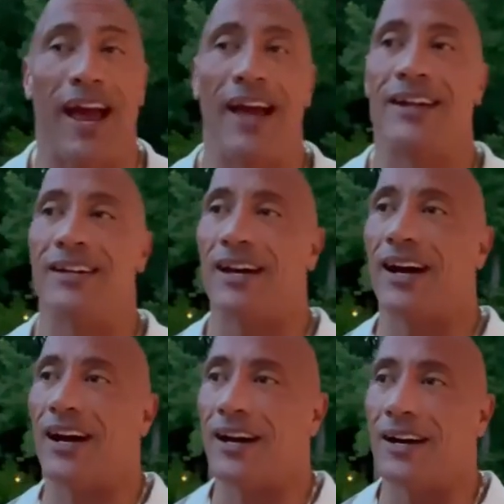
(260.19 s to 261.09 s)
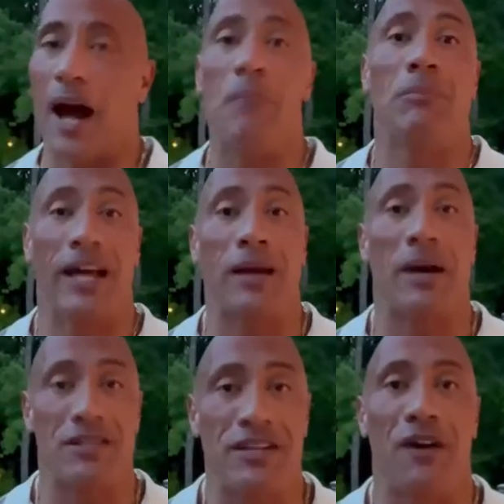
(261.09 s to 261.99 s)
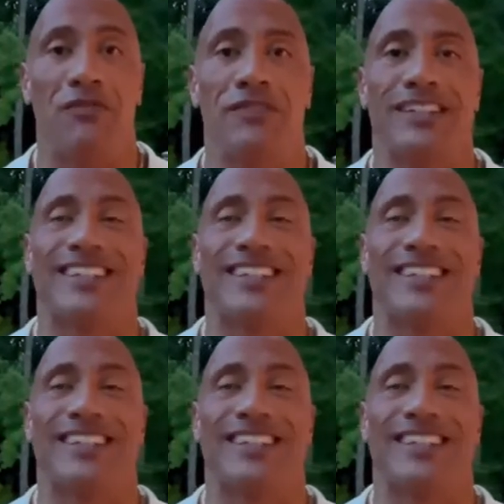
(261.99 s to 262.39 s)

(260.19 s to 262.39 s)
and uh, I'm playing myself.